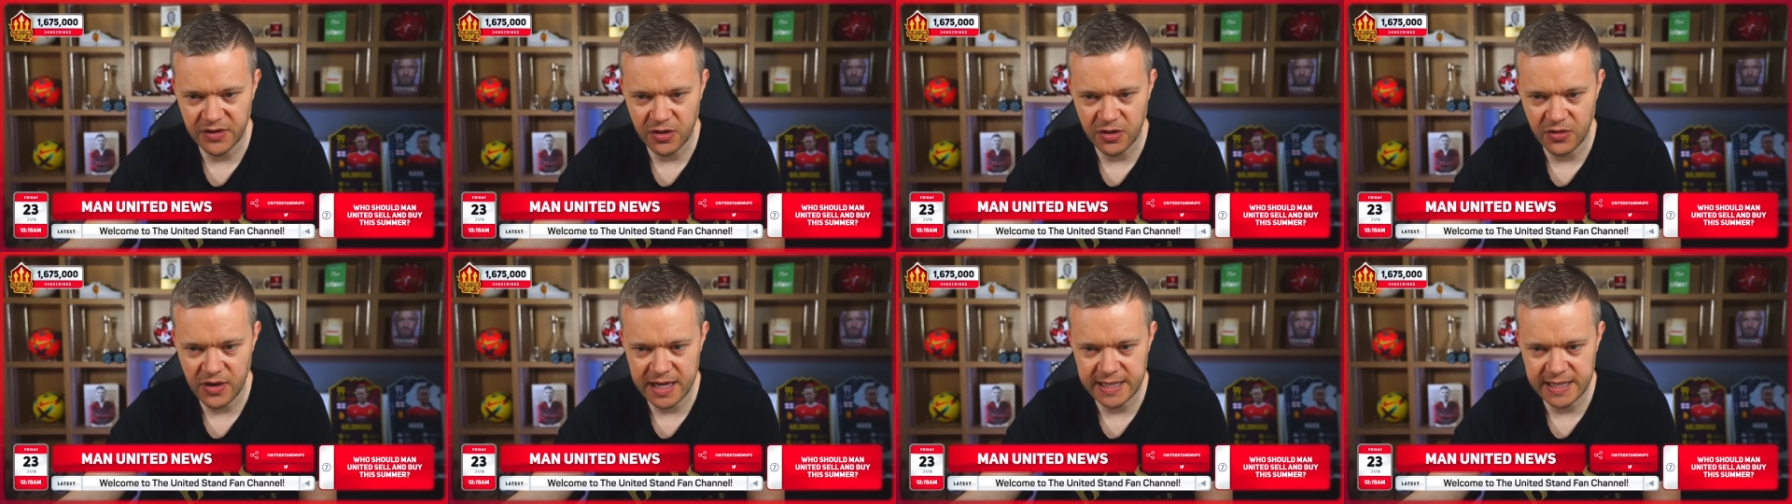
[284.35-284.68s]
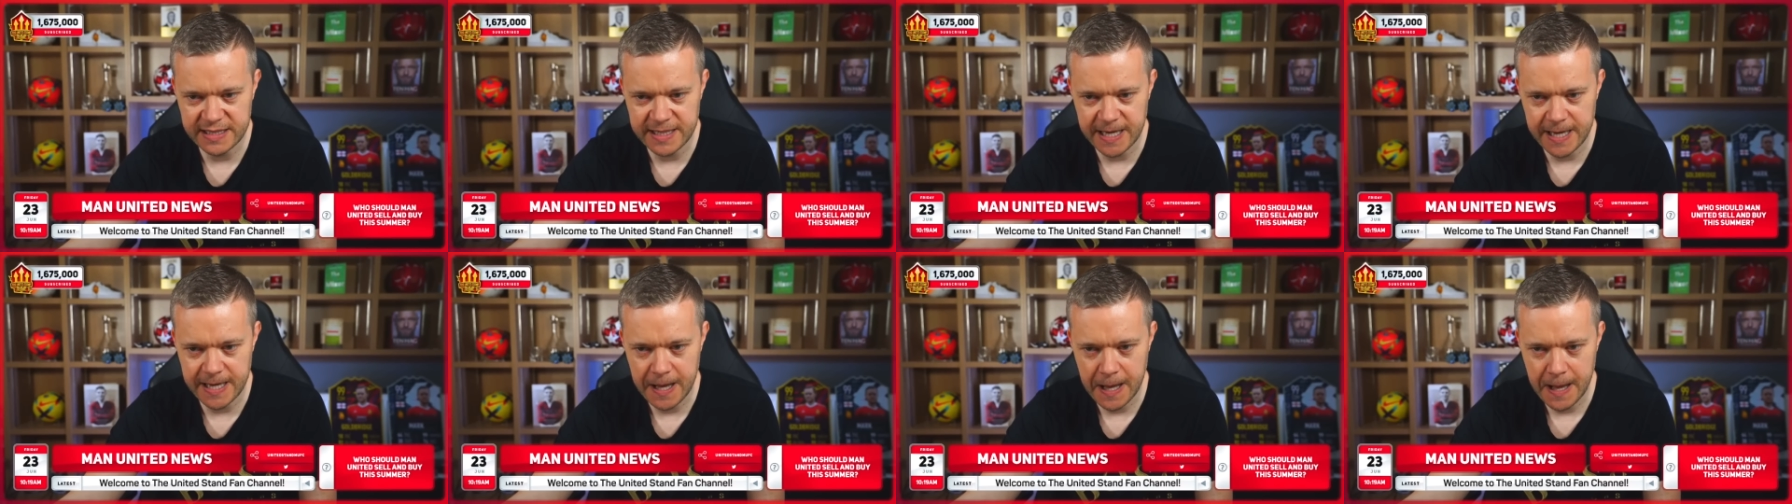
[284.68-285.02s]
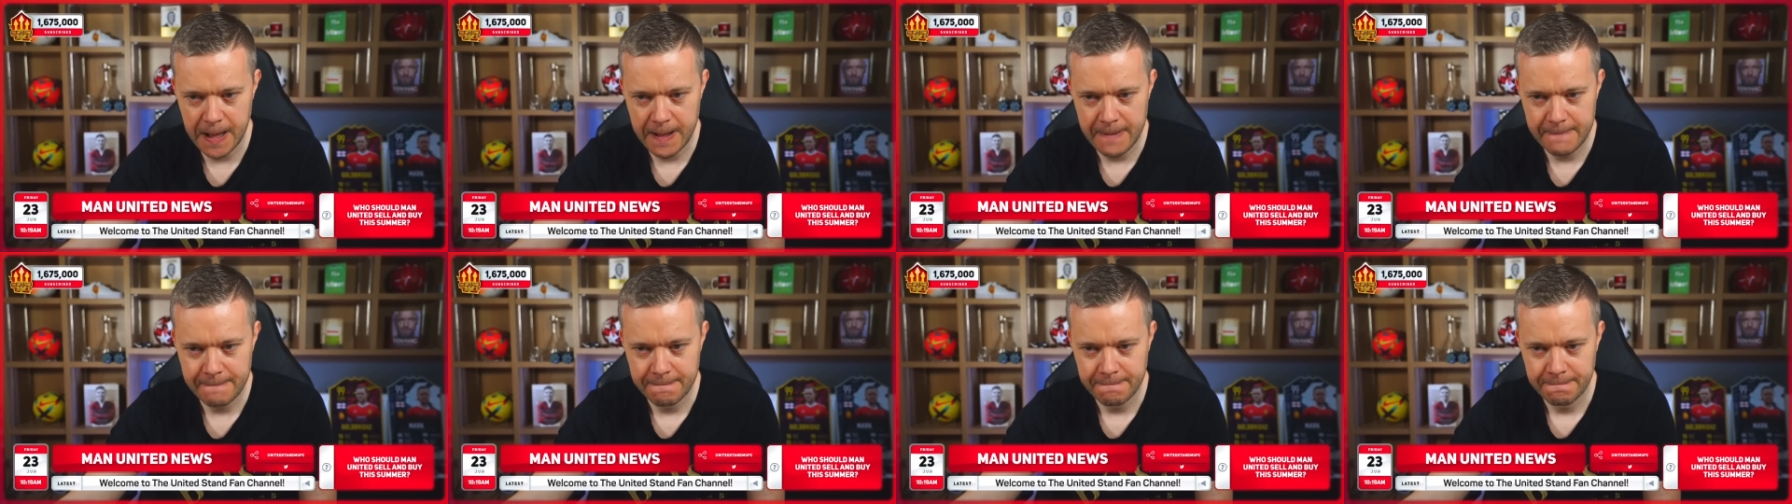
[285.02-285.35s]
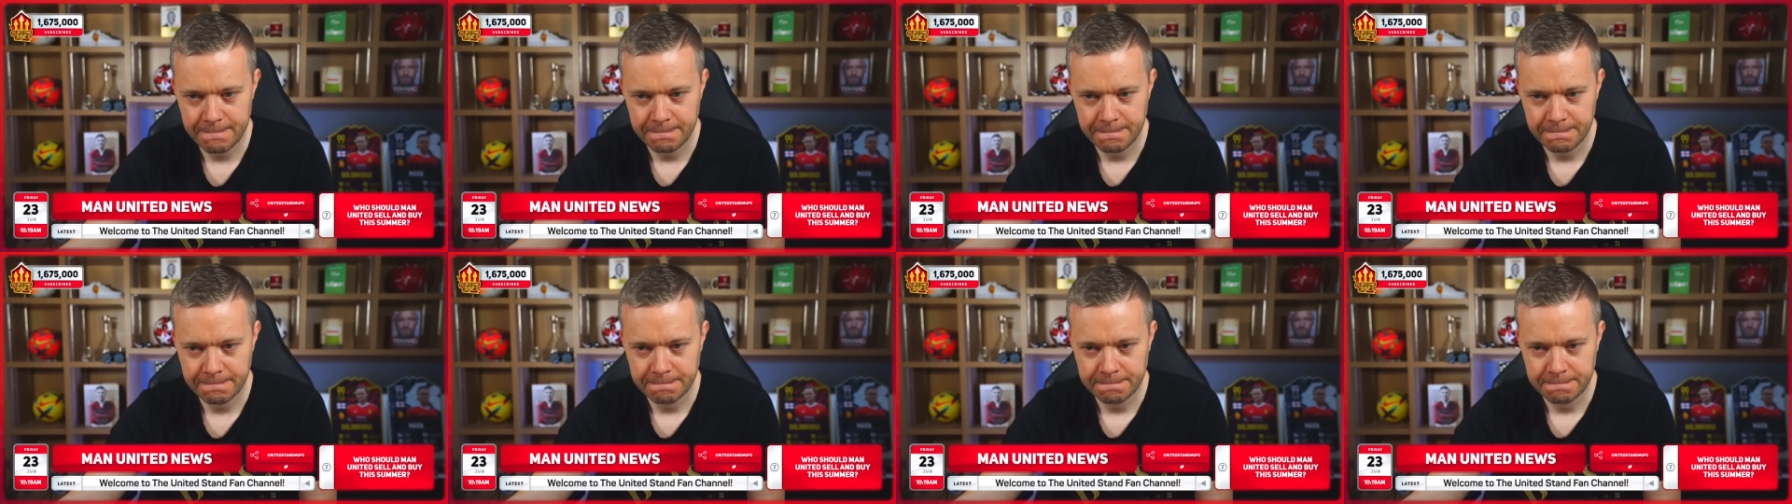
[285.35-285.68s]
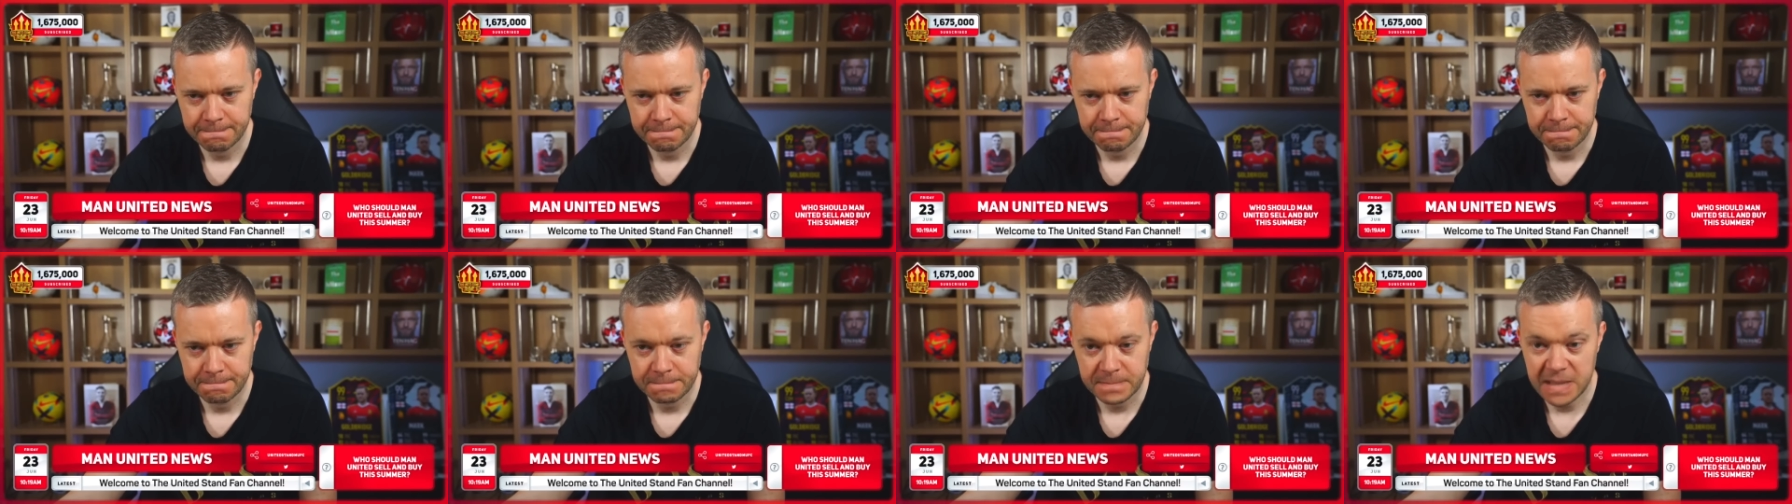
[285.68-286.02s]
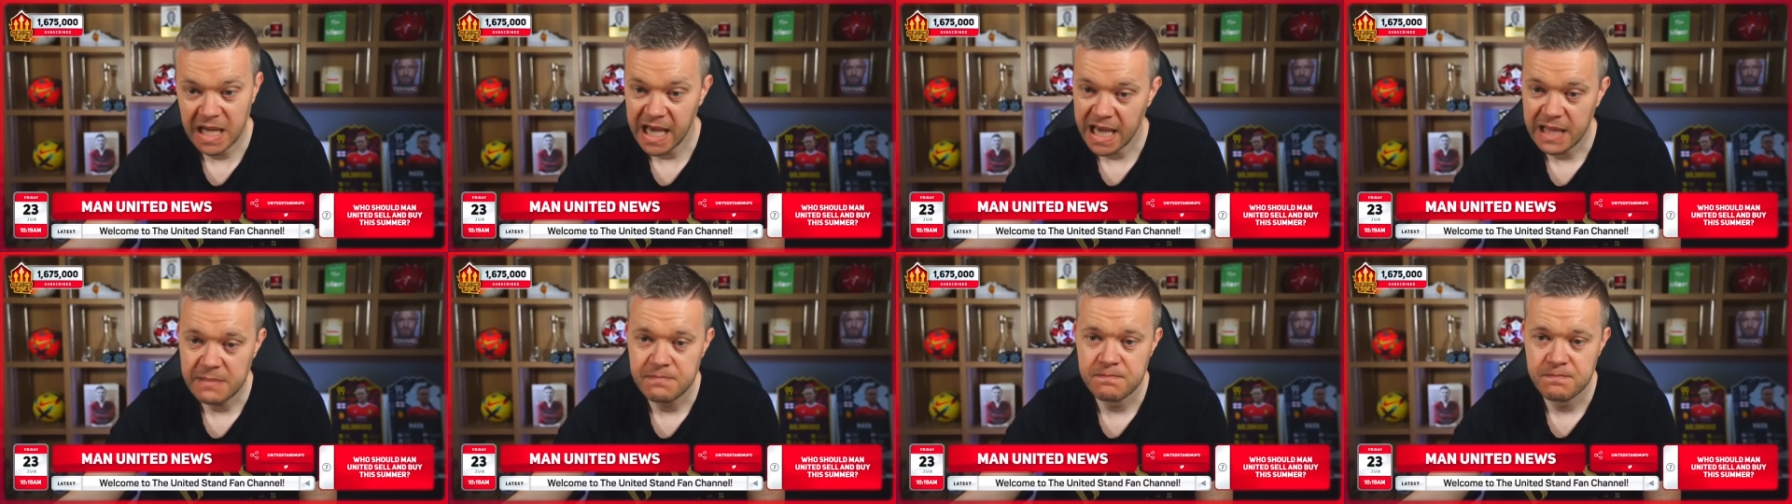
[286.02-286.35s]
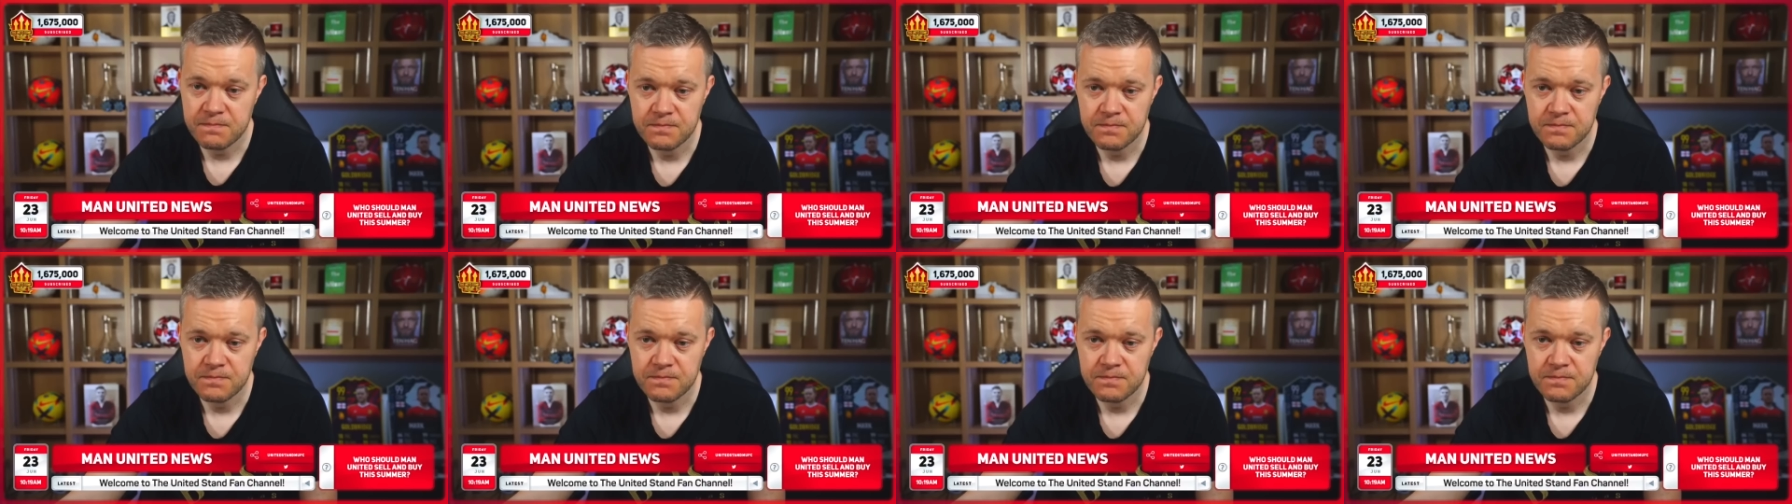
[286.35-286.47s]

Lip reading: crazy. Yeah?